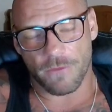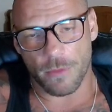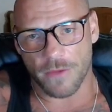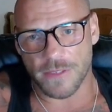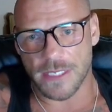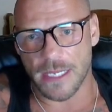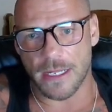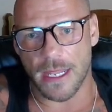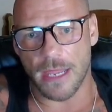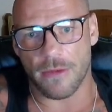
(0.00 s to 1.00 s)
what I've seen
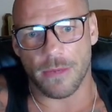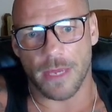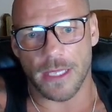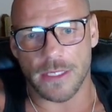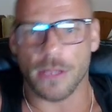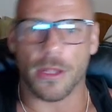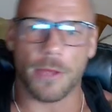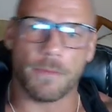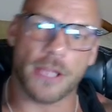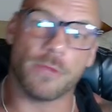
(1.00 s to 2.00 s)
in here anyway, it's not
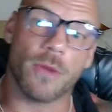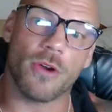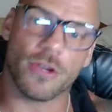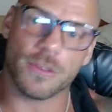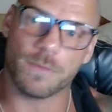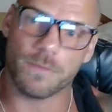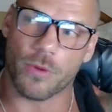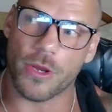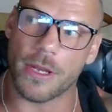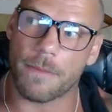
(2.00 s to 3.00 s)
like Petchmorakot's
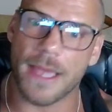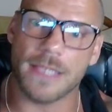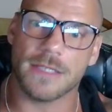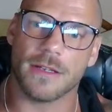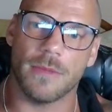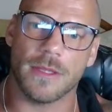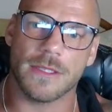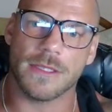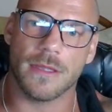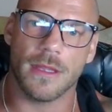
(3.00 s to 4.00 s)
putting a pace on him
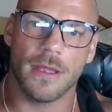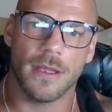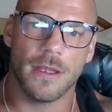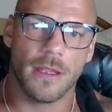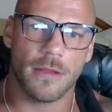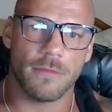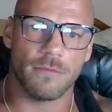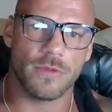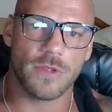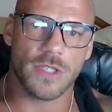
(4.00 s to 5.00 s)
that's
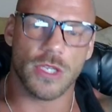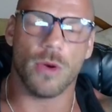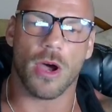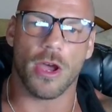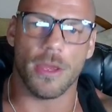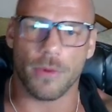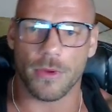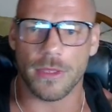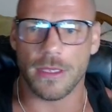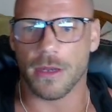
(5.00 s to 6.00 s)
too high,
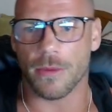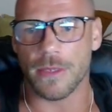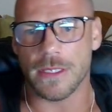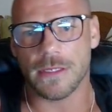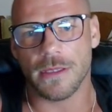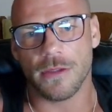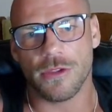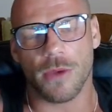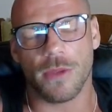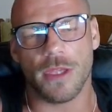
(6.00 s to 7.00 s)
but, he's
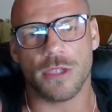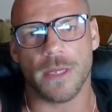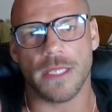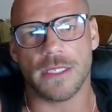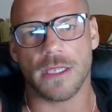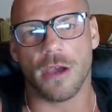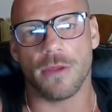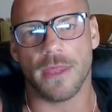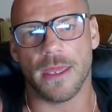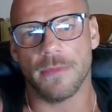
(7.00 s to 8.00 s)
shown that he's willing to go
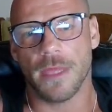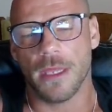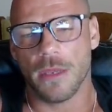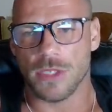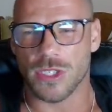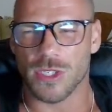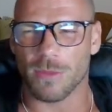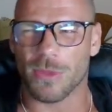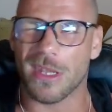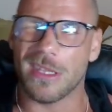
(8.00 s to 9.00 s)
there. Which is
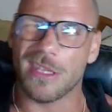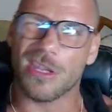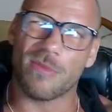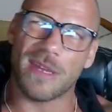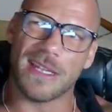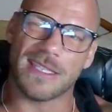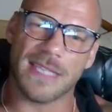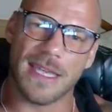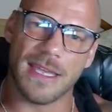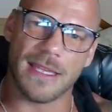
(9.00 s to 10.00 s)
something that you don't really
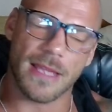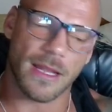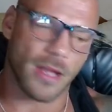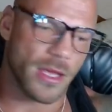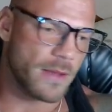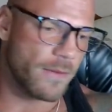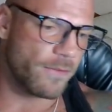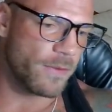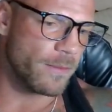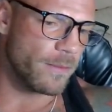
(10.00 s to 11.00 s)
see, like,
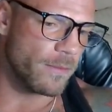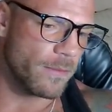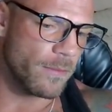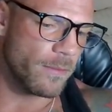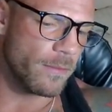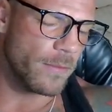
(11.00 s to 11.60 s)
from